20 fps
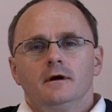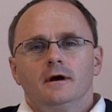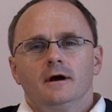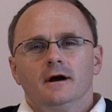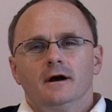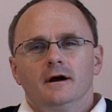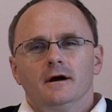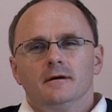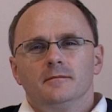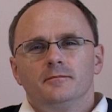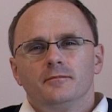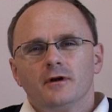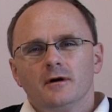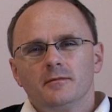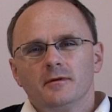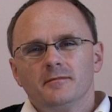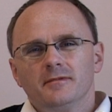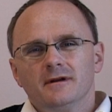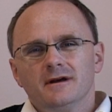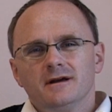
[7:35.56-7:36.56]
uh,
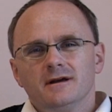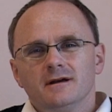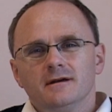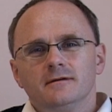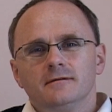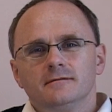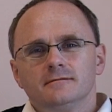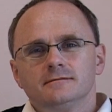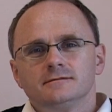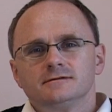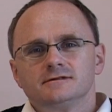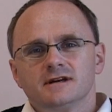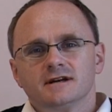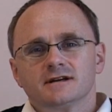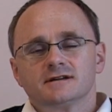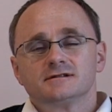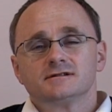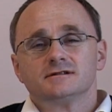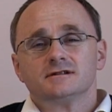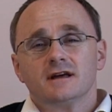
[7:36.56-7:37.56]
probably
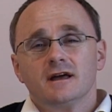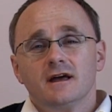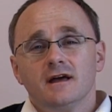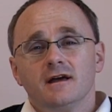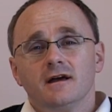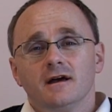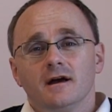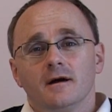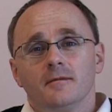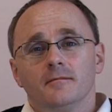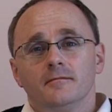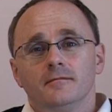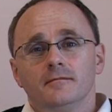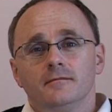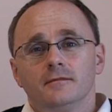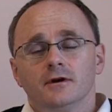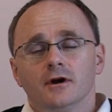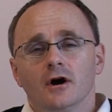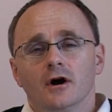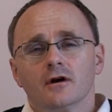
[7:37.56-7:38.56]
6 a.m.
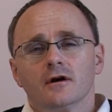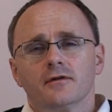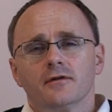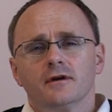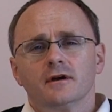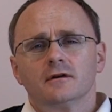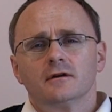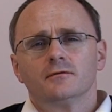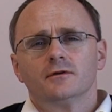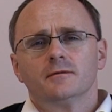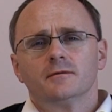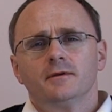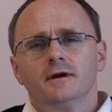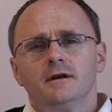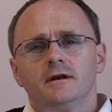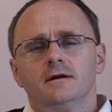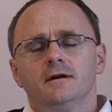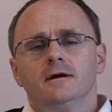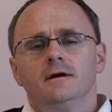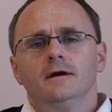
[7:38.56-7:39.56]
knock, I think it would have
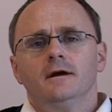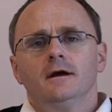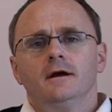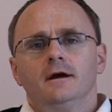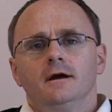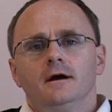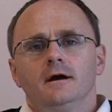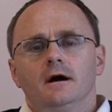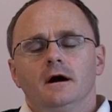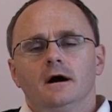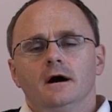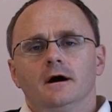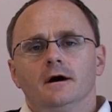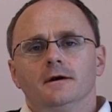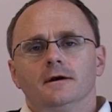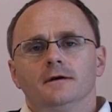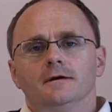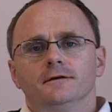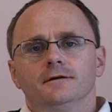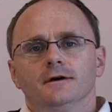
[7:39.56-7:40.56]
been,
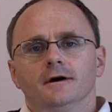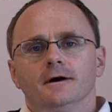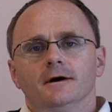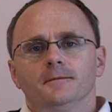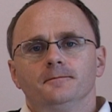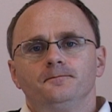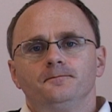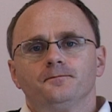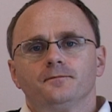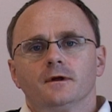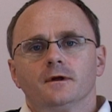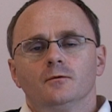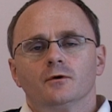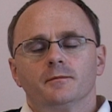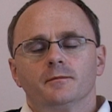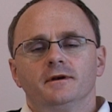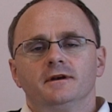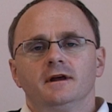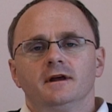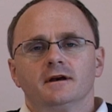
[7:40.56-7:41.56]
and uh,
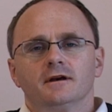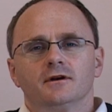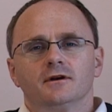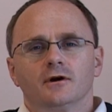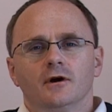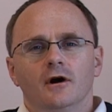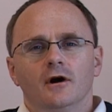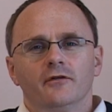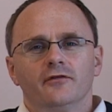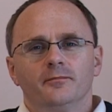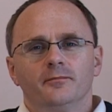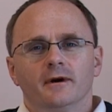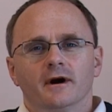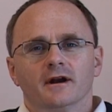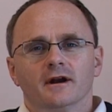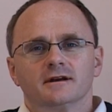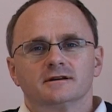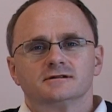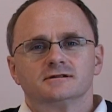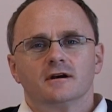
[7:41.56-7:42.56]
would have been taken to Gough
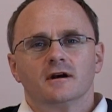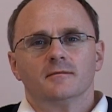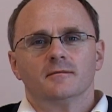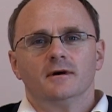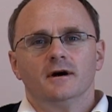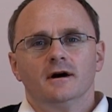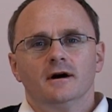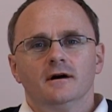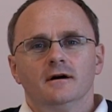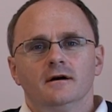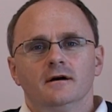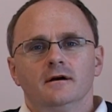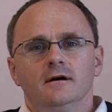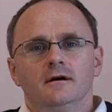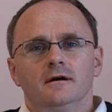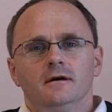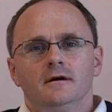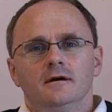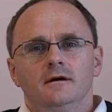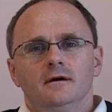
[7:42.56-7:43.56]
Barracks, Armagh.
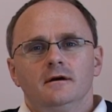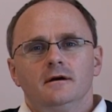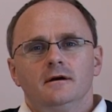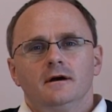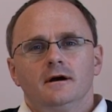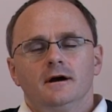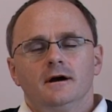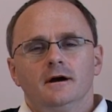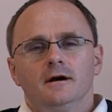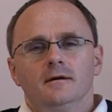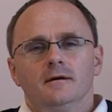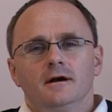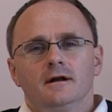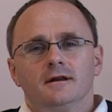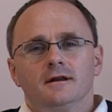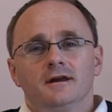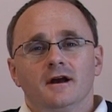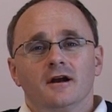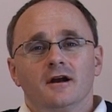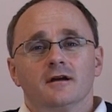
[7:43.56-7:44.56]
Uh,
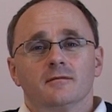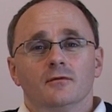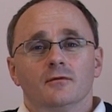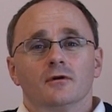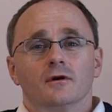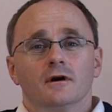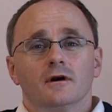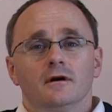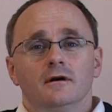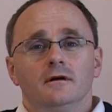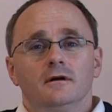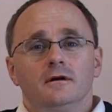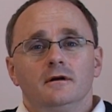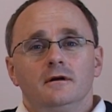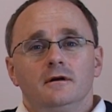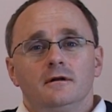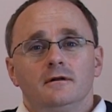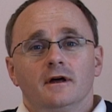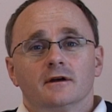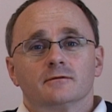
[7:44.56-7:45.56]
in Carrickmore,
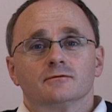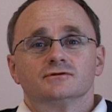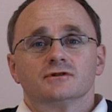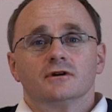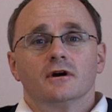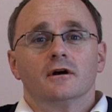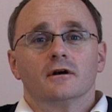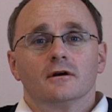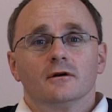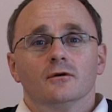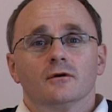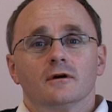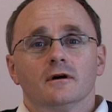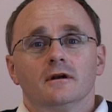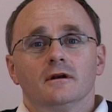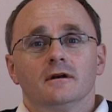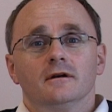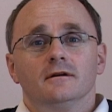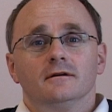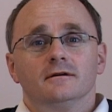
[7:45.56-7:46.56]
that was our
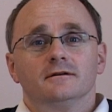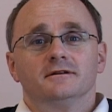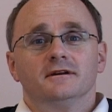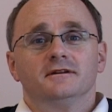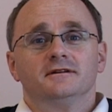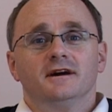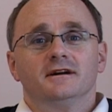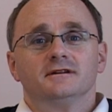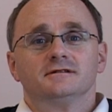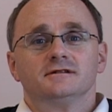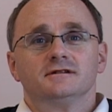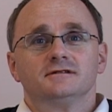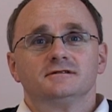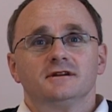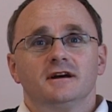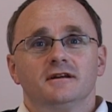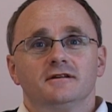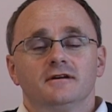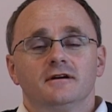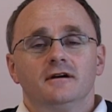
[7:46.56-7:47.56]
local detention
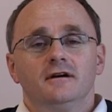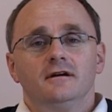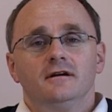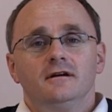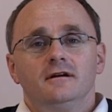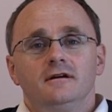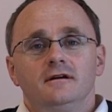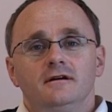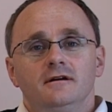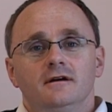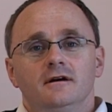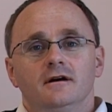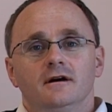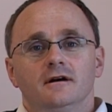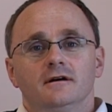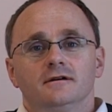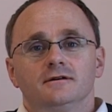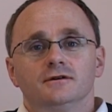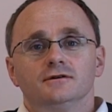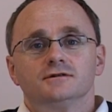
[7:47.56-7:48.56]
centre.
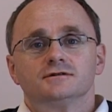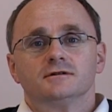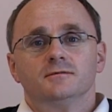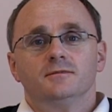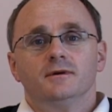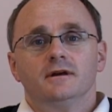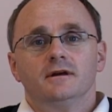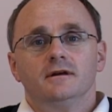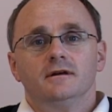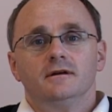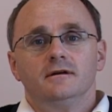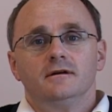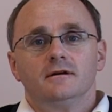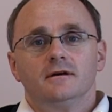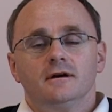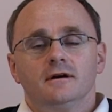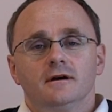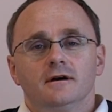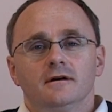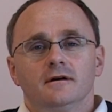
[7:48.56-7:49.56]
Uh, it used to be,
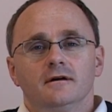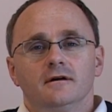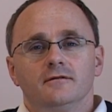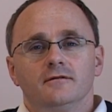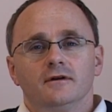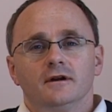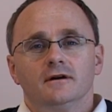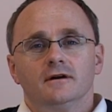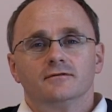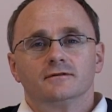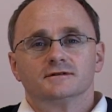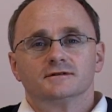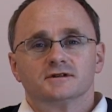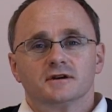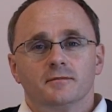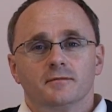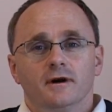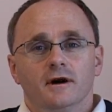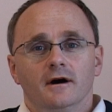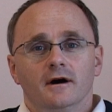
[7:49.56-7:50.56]
uh, if you lived in
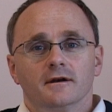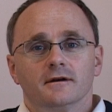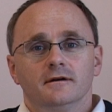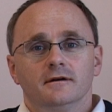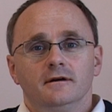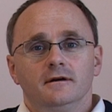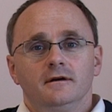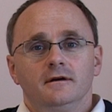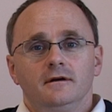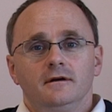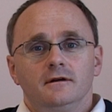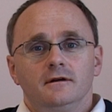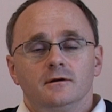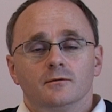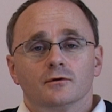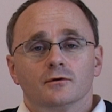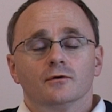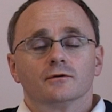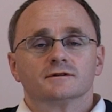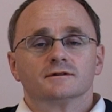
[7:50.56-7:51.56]
Strabane,
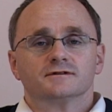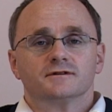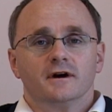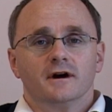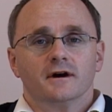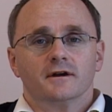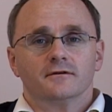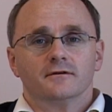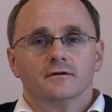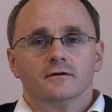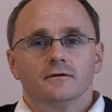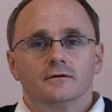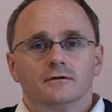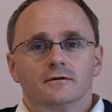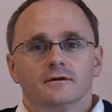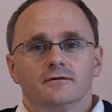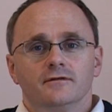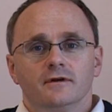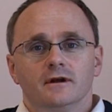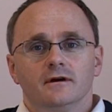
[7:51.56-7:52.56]
you would go to Strand
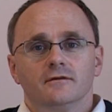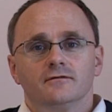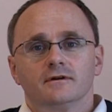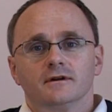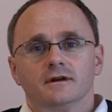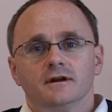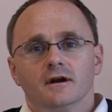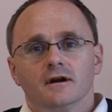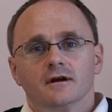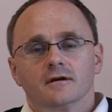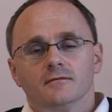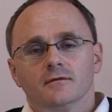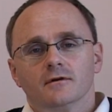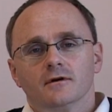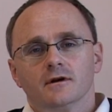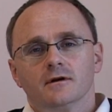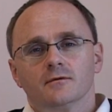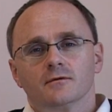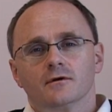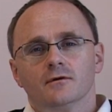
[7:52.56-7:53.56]
Road. If you lived in
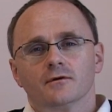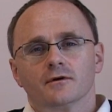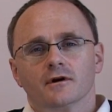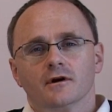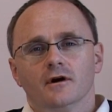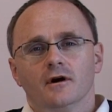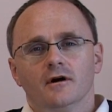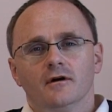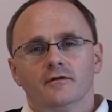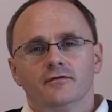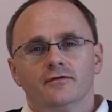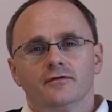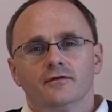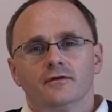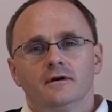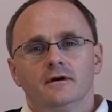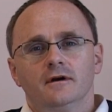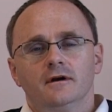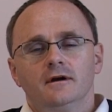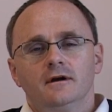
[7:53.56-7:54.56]
Carrickmore, you would go to
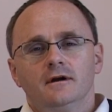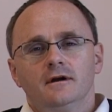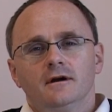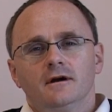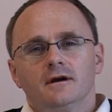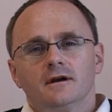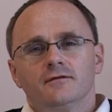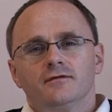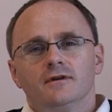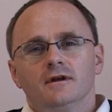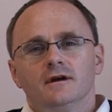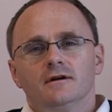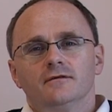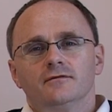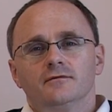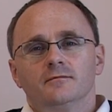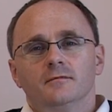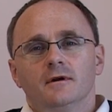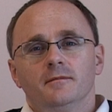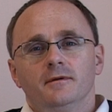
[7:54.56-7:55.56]
Gough. And if you
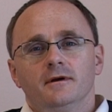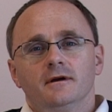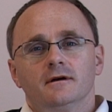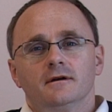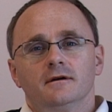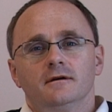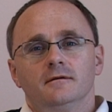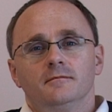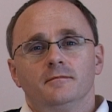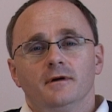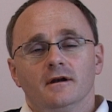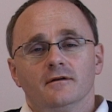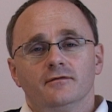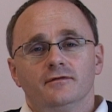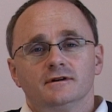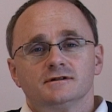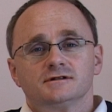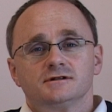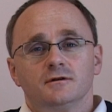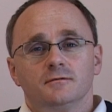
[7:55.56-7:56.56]
lived maybe in
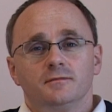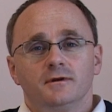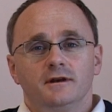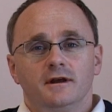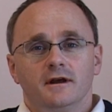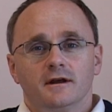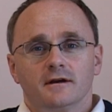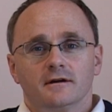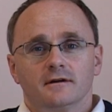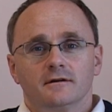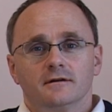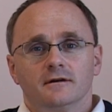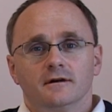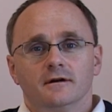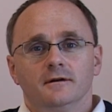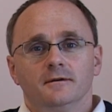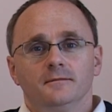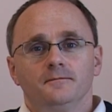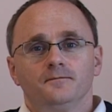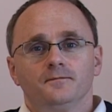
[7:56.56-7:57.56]
Belfast, you'd be taken
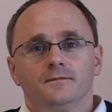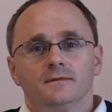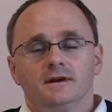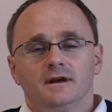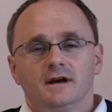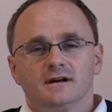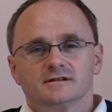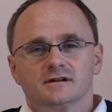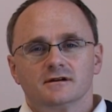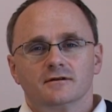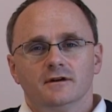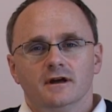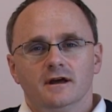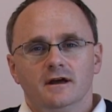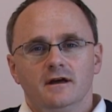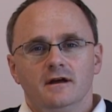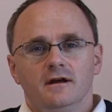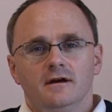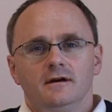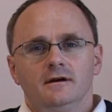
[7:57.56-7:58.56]
to
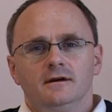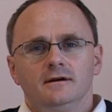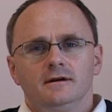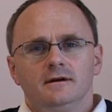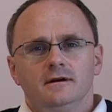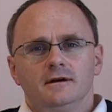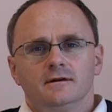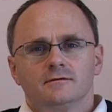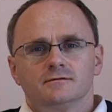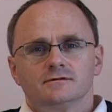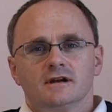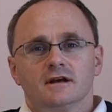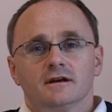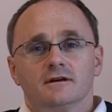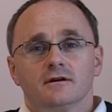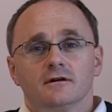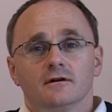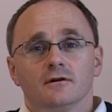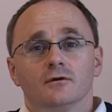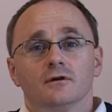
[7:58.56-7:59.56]
Castlereagh. It was
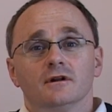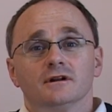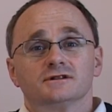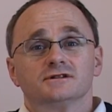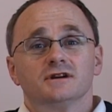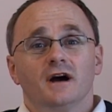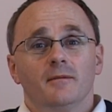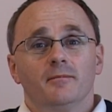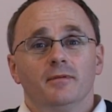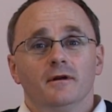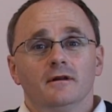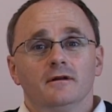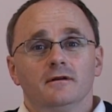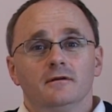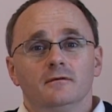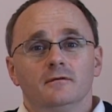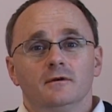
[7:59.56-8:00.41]
like your local chapel. You